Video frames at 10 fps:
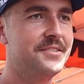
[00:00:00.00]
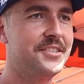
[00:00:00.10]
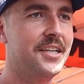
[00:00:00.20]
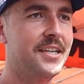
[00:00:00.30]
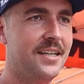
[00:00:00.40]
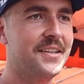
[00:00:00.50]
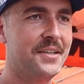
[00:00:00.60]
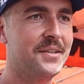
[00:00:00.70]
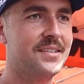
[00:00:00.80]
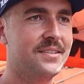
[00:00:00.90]
So I
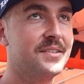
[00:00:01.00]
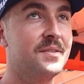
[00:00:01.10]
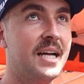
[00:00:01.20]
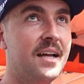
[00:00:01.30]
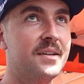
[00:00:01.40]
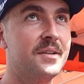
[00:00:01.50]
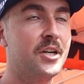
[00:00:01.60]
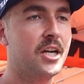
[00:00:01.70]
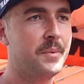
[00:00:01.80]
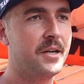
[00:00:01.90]
think now that we've
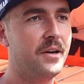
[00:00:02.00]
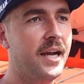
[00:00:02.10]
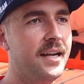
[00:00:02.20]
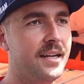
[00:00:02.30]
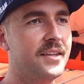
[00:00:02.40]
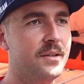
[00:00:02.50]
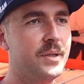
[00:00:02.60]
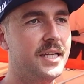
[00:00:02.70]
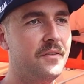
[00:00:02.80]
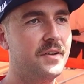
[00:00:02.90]
got a bit of rain, I think
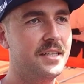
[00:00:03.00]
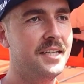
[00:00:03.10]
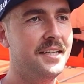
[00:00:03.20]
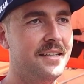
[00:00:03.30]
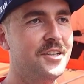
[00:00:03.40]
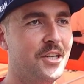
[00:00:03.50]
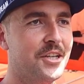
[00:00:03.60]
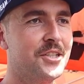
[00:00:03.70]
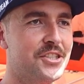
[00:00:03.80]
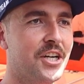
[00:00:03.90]
we definitely got
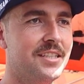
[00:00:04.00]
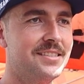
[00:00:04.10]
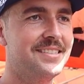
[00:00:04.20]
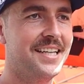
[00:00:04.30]
a good chance.